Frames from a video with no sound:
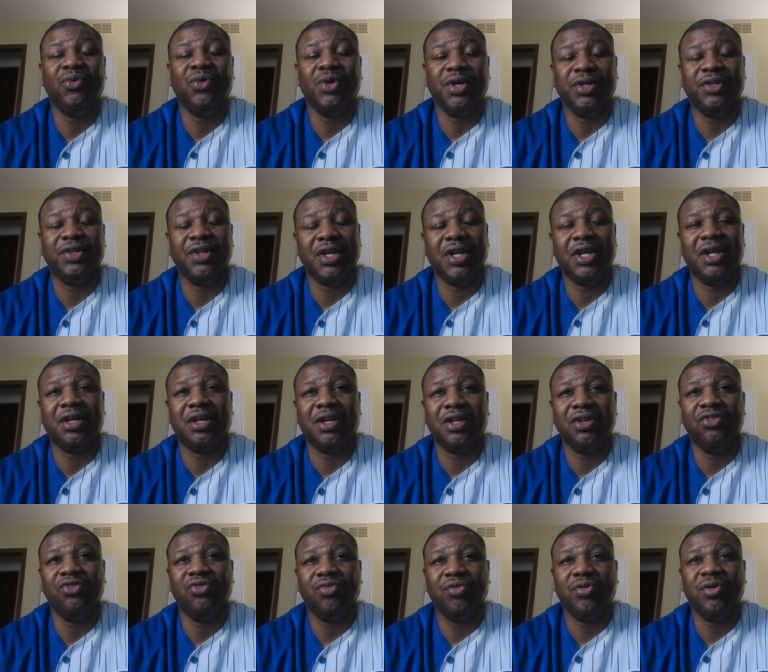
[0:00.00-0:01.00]
wanted to get
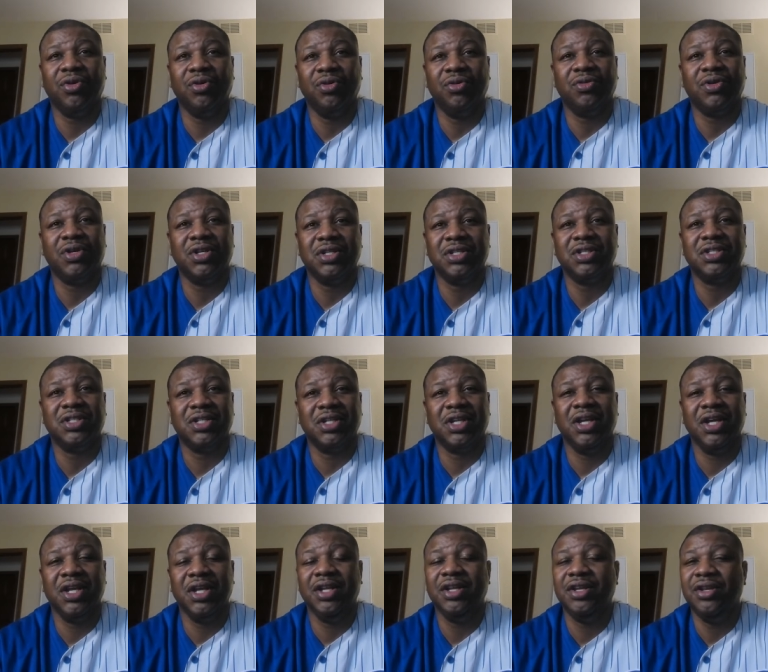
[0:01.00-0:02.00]
control because
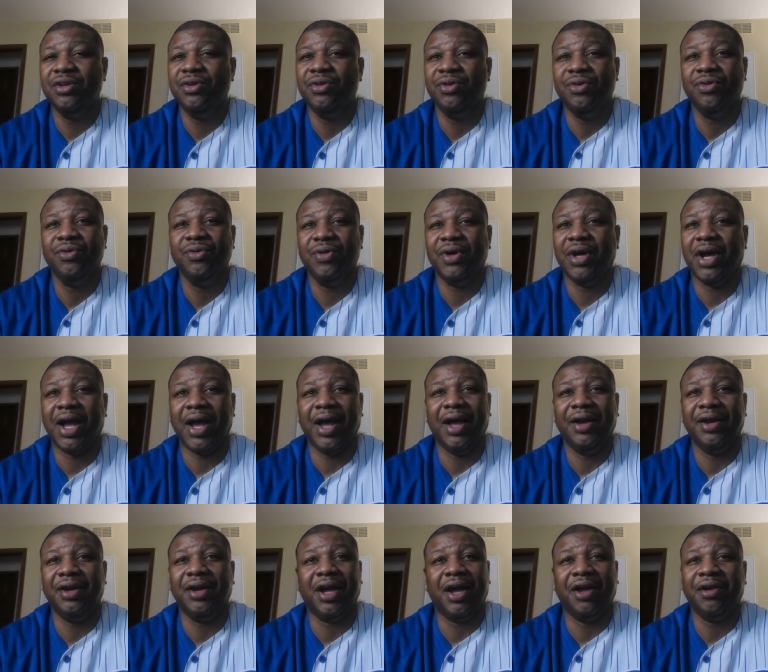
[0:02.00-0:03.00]
he knew
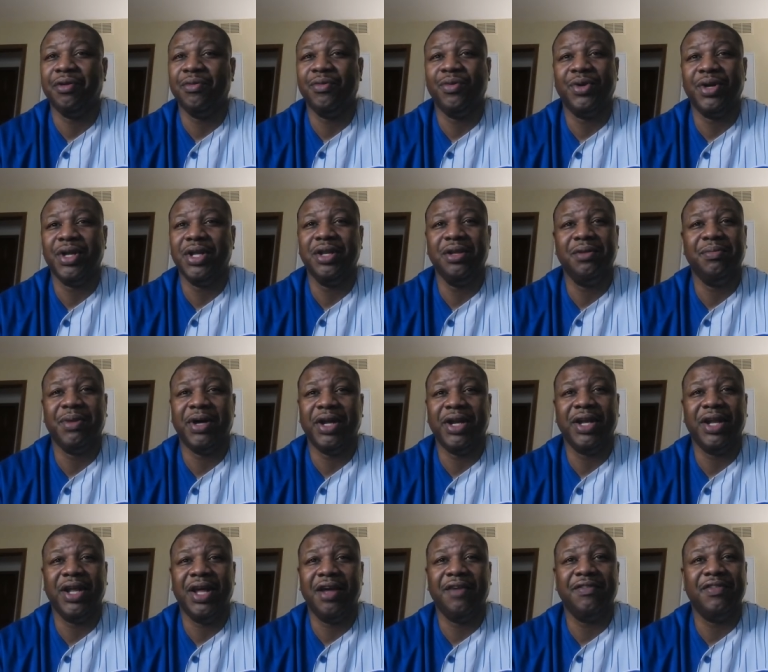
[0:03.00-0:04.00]
I, I don't want
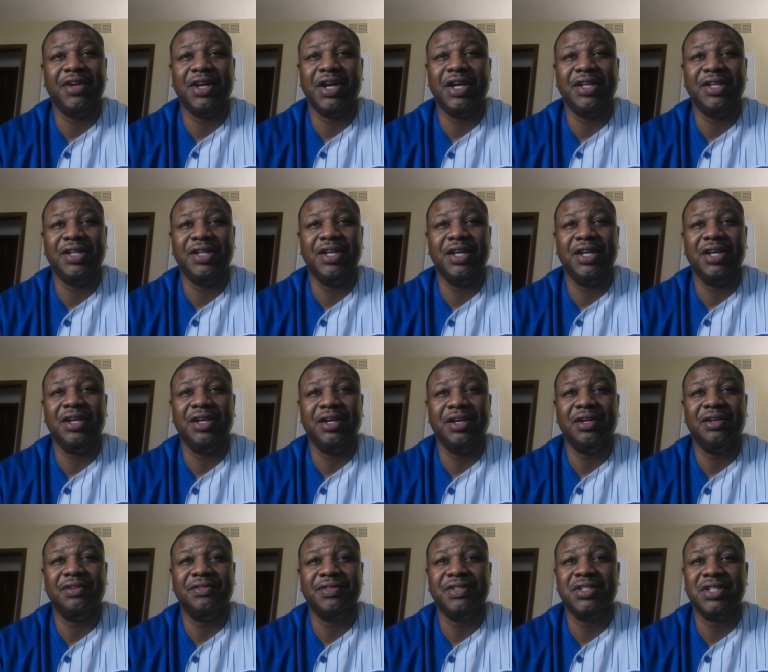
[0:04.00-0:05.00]
anybody to have an idea
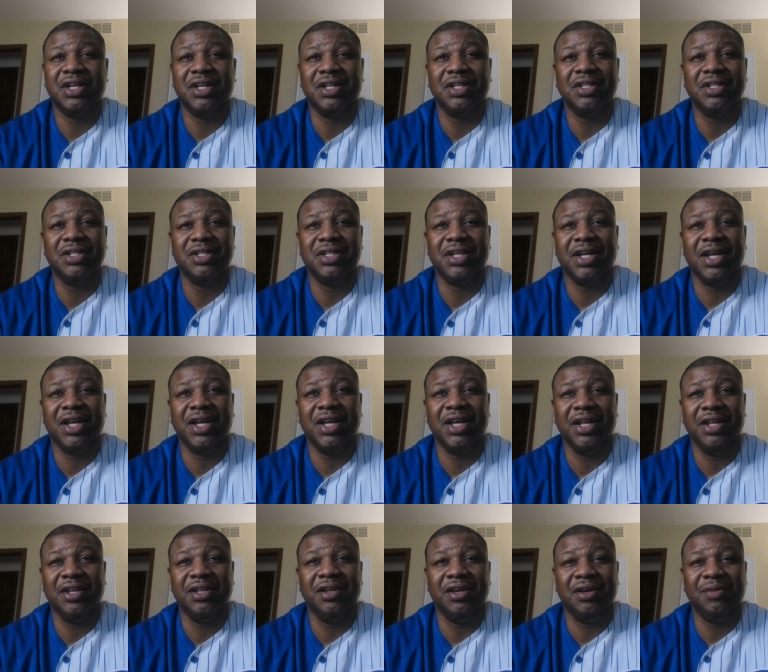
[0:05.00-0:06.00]
of selling to
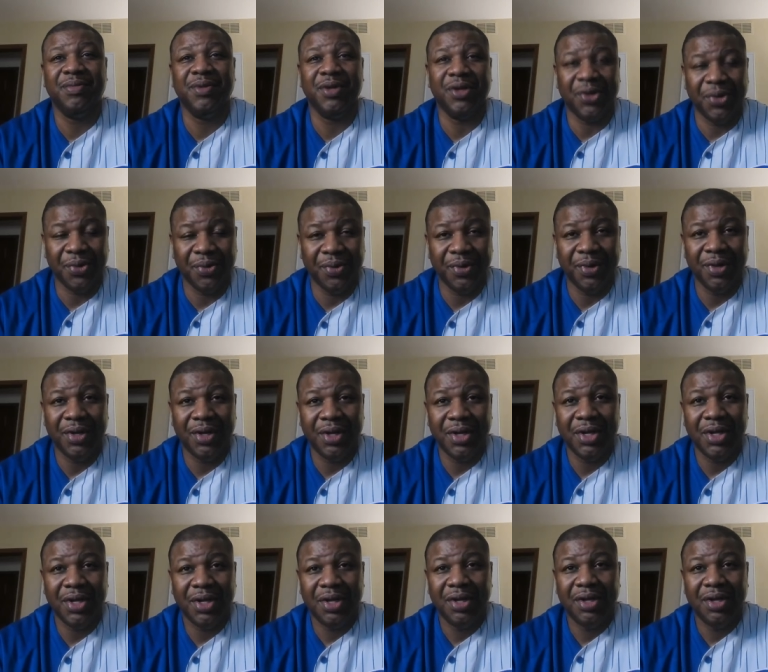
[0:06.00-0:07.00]
AEW.
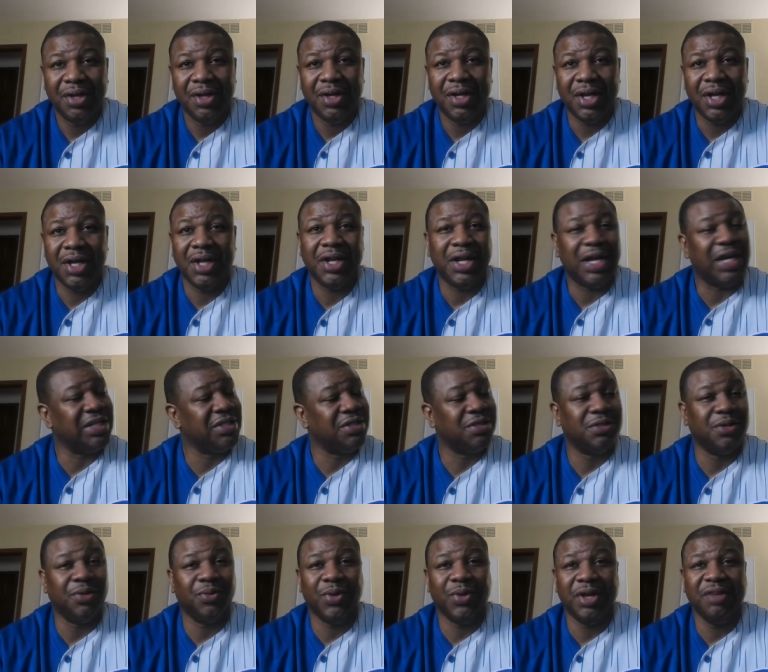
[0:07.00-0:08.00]
And
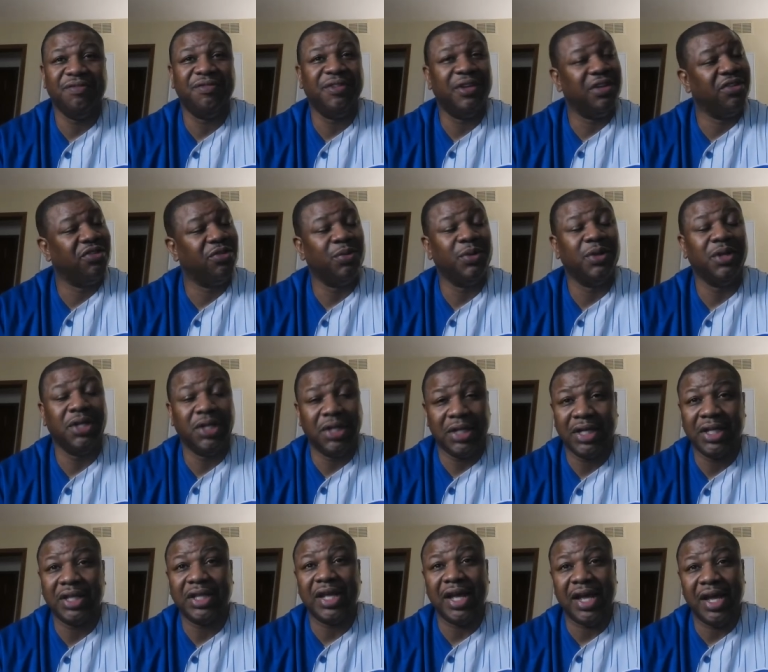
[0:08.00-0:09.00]
that's the way Vince would
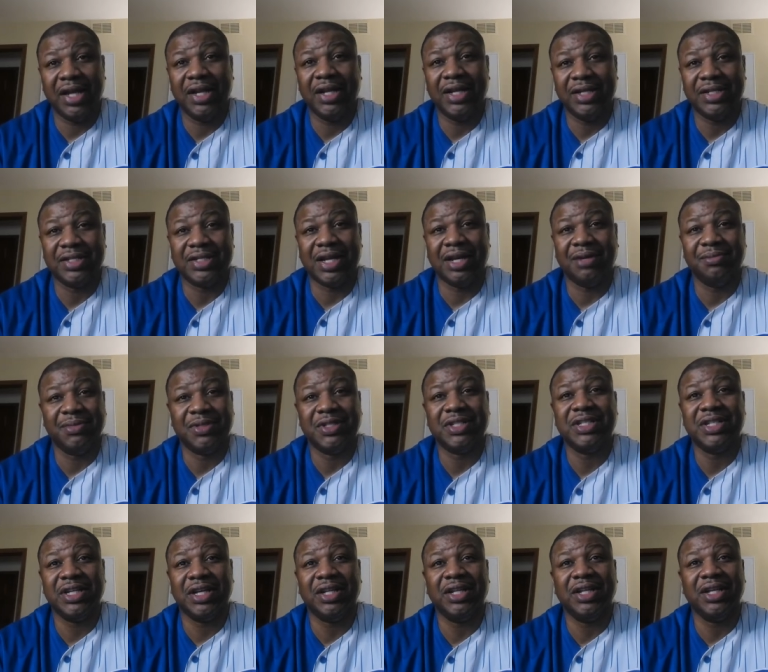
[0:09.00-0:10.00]
look at that is I'm
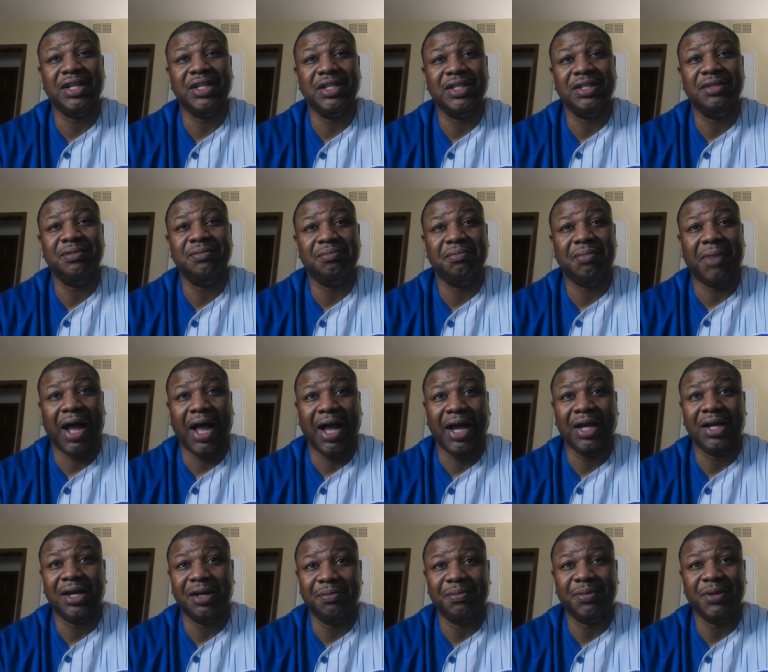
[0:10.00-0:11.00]
selling my
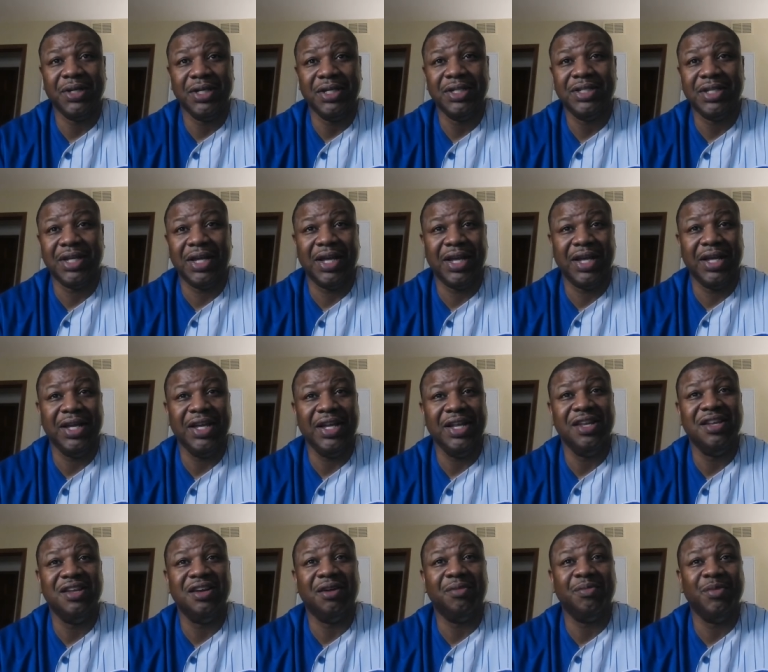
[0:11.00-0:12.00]
company to
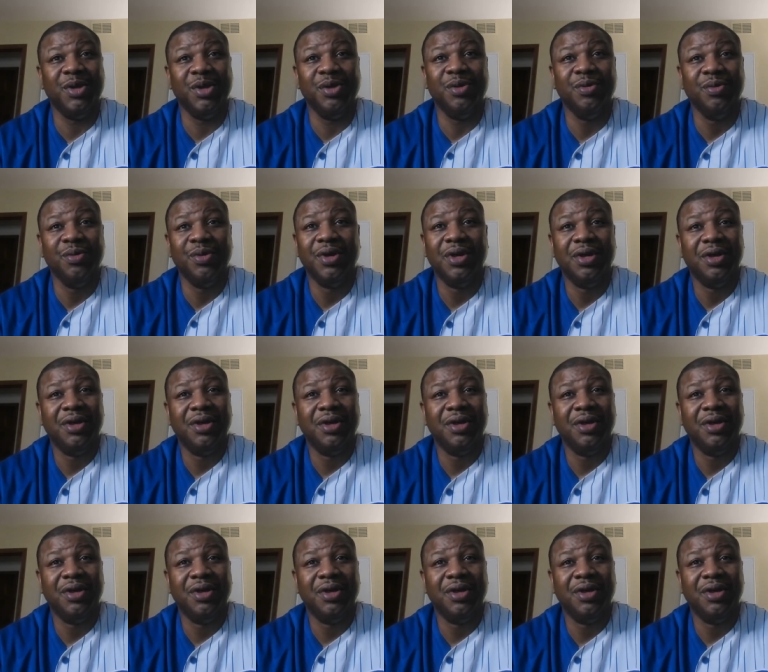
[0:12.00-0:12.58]
AEW.